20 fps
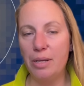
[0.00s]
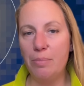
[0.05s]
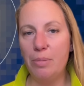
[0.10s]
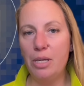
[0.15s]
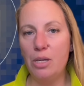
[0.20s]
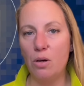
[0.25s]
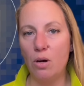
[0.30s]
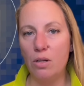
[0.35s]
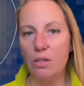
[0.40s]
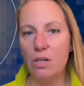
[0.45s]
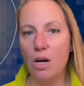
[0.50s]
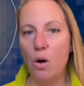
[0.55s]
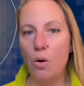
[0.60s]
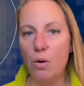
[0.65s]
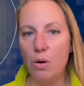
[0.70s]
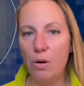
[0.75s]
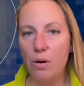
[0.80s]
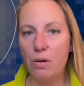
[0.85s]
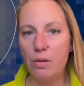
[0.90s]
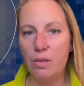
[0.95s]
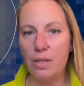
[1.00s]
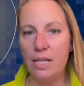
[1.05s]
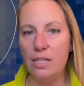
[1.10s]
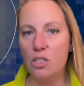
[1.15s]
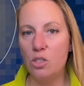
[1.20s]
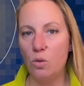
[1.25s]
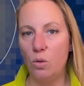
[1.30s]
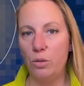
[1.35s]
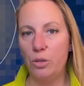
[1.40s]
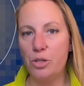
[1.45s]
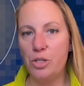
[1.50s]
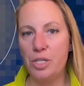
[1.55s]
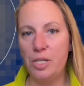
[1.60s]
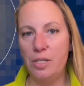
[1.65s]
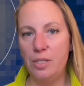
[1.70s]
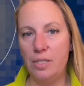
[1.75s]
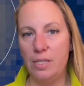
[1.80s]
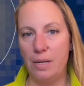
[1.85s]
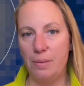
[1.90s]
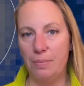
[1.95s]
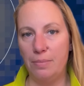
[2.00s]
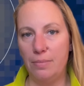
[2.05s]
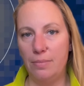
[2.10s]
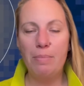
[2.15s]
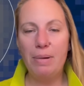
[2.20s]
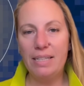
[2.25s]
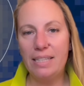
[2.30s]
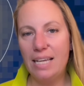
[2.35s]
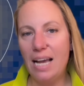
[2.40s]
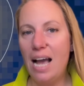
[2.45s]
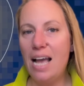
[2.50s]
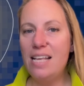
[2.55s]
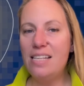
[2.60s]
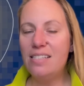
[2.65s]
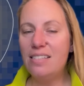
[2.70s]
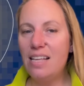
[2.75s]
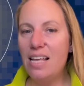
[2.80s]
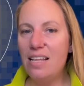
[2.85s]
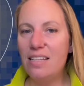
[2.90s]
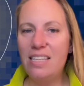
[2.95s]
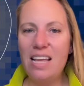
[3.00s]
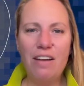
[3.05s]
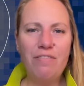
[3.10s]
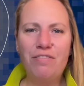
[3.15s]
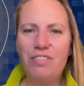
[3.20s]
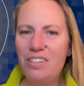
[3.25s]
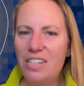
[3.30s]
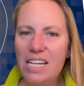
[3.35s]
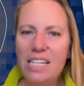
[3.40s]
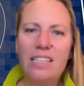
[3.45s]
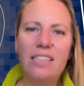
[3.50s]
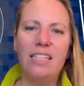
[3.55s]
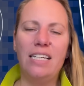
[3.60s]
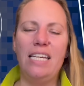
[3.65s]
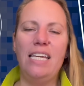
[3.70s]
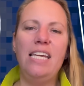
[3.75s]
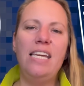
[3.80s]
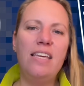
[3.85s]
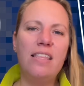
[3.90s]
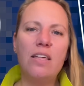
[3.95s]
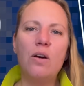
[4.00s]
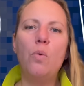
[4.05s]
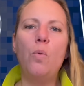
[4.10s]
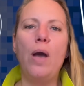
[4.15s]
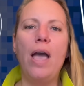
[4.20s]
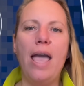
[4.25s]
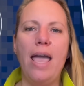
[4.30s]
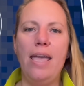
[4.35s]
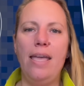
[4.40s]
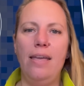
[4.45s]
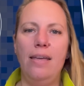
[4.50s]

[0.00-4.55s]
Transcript: beyond our Earth and solar system. But guys, definitely, either way,